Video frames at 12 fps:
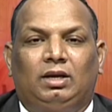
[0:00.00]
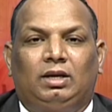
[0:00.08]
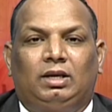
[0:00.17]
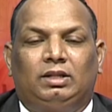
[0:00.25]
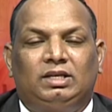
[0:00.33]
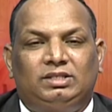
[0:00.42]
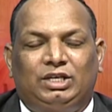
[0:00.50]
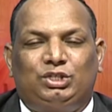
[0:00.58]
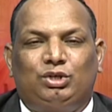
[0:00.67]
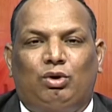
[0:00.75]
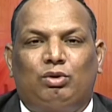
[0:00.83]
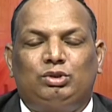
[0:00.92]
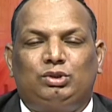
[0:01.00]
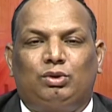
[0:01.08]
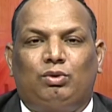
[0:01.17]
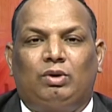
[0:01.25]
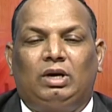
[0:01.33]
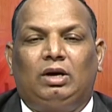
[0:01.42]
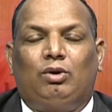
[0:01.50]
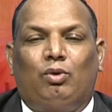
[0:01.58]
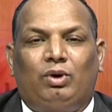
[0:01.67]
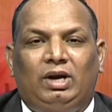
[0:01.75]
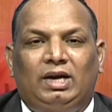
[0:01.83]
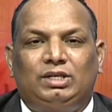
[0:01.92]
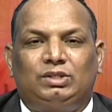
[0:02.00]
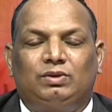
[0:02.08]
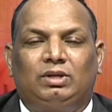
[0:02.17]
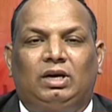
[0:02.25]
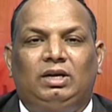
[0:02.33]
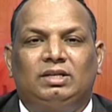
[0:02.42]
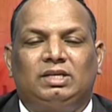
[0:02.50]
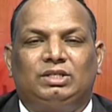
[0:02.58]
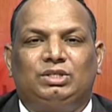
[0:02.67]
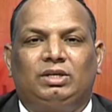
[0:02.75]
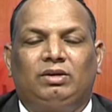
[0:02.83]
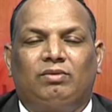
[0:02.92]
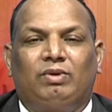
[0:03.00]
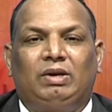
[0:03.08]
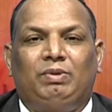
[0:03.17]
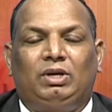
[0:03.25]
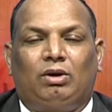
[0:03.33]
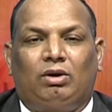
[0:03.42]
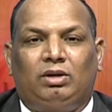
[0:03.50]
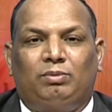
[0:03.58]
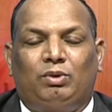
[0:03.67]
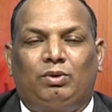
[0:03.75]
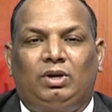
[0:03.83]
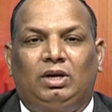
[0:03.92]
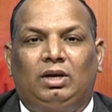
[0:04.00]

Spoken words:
This section also correlates to the earlier section where we talked about